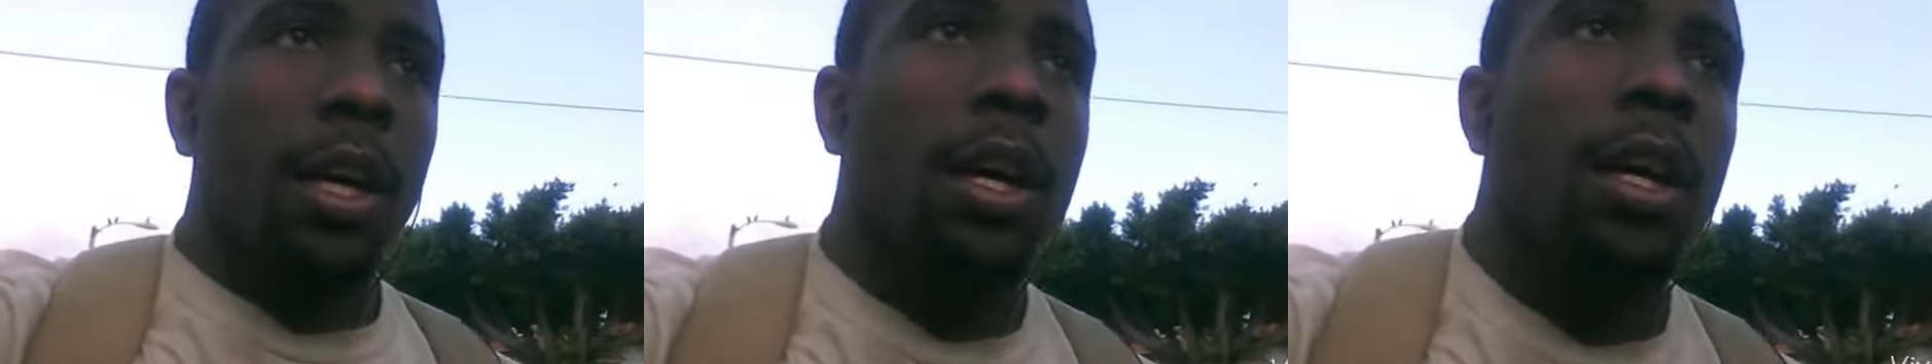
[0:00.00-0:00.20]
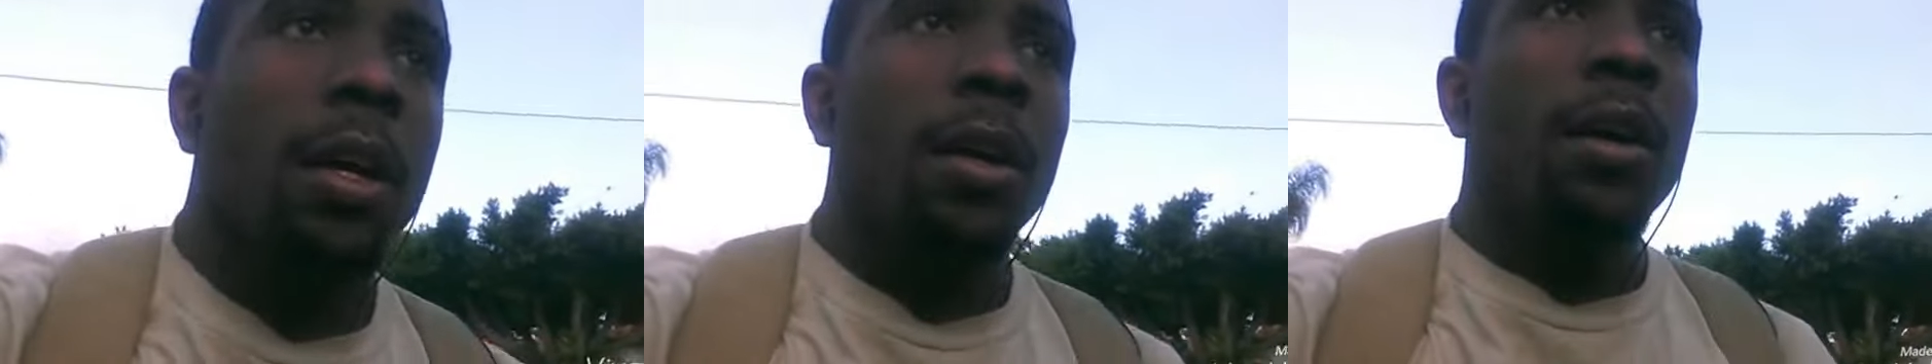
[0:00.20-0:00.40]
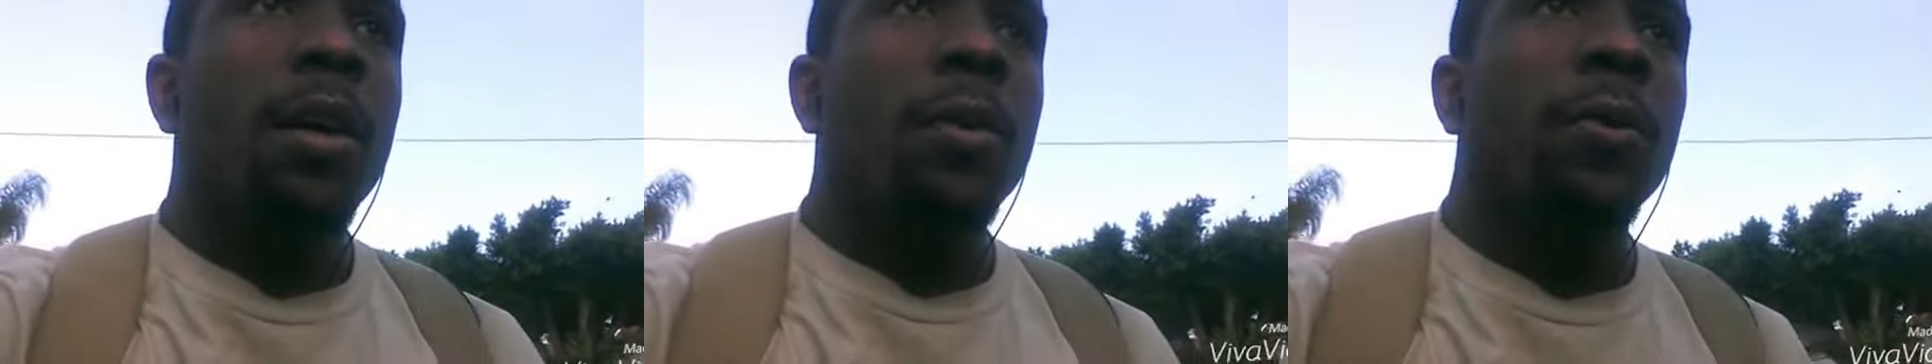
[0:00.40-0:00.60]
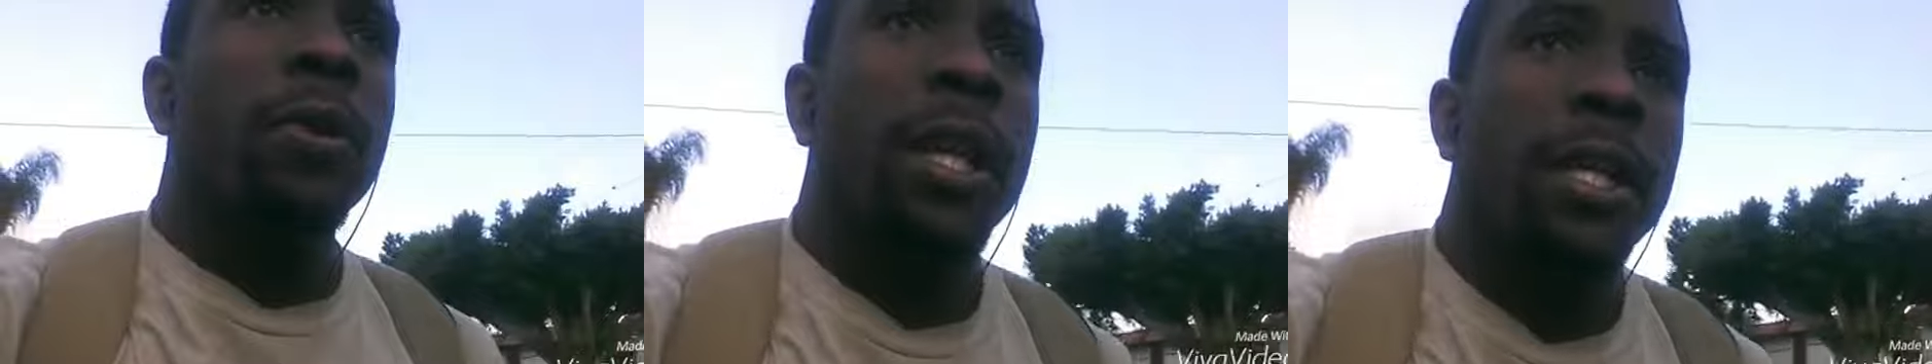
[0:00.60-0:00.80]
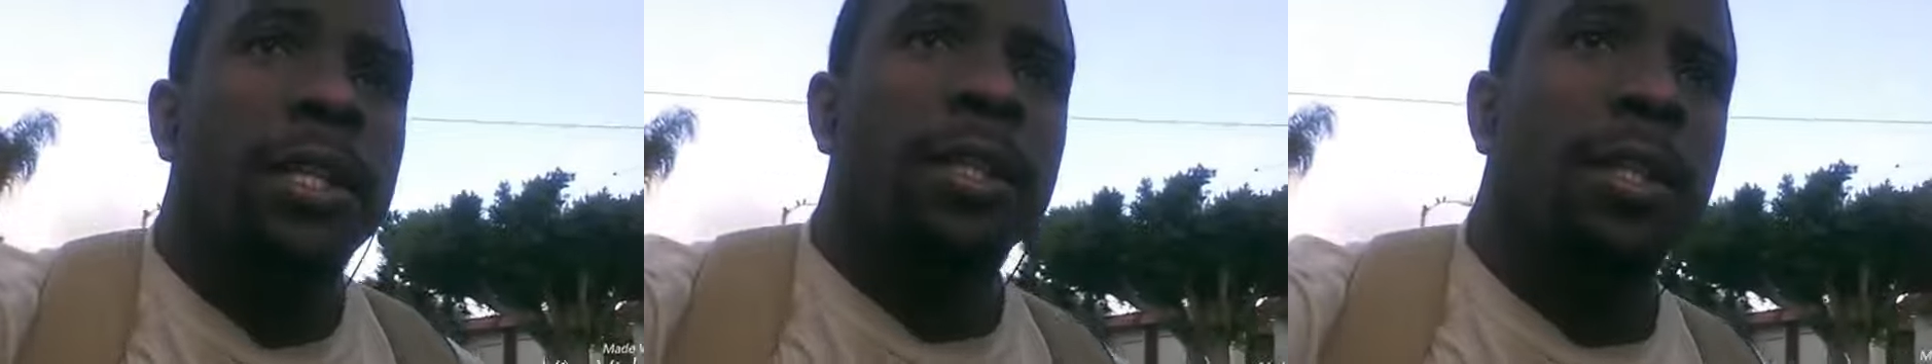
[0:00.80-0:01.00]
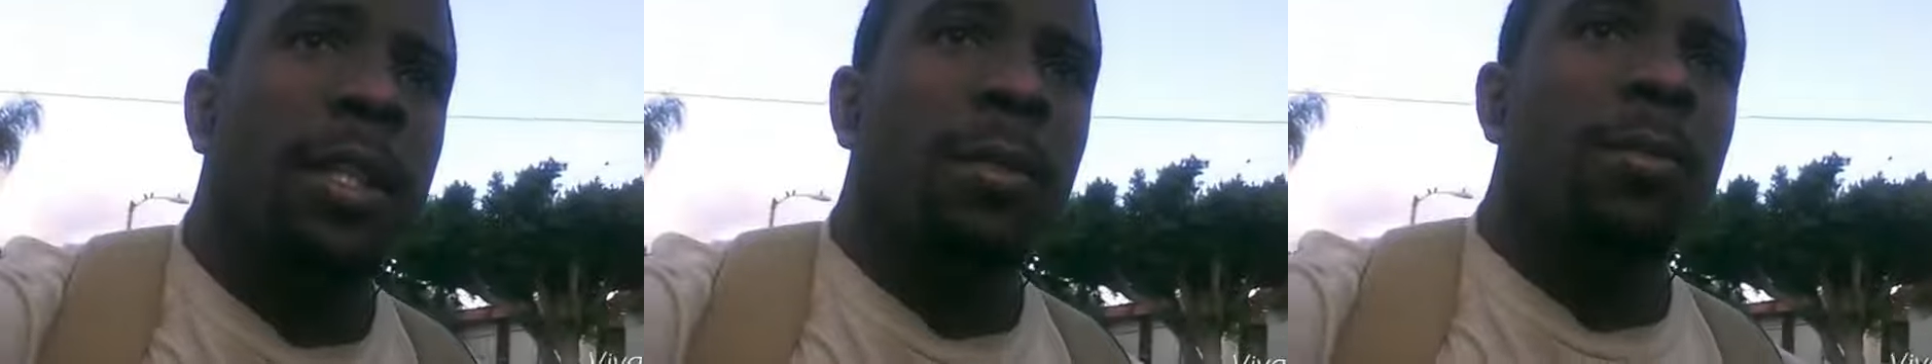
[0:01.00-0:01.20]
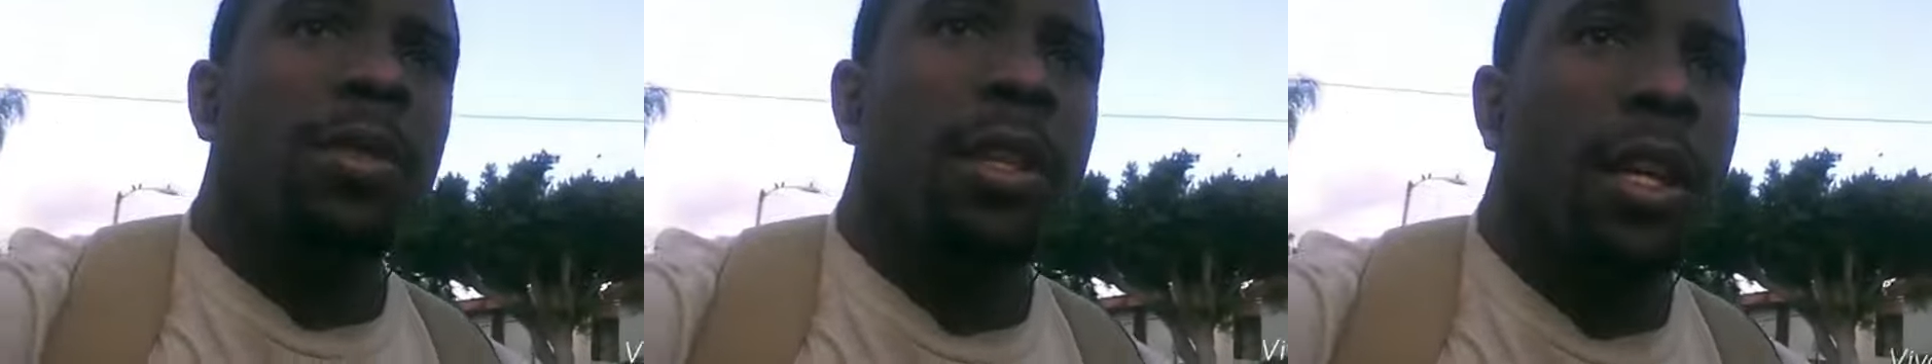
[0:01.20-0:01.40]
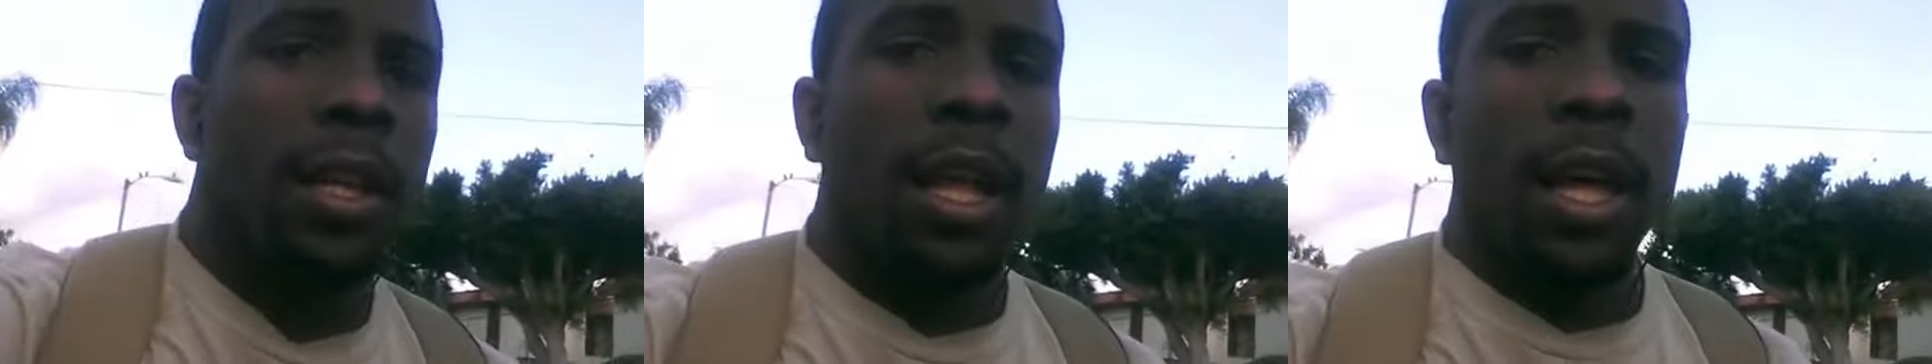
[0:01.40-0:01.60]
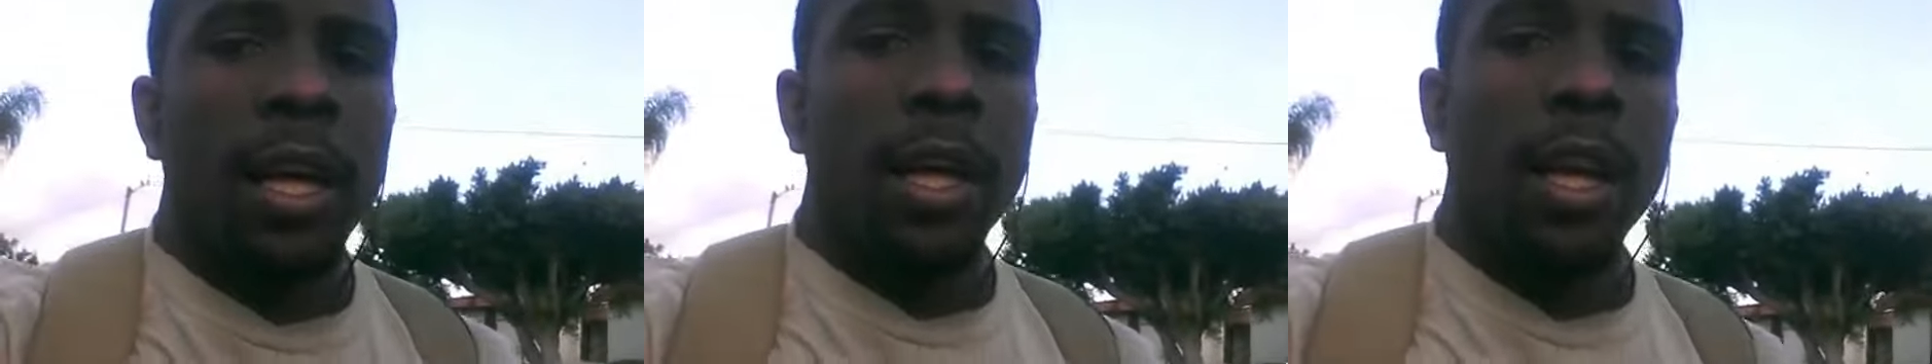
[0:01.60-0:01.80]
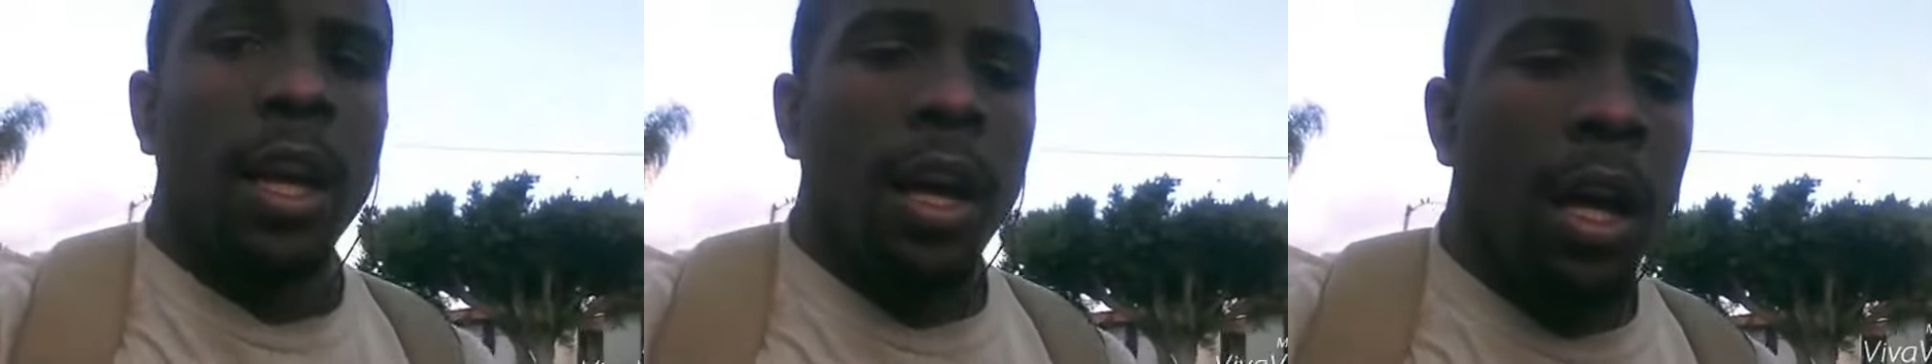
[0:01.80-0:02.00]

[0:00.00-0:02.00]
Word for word: uh, relationships and like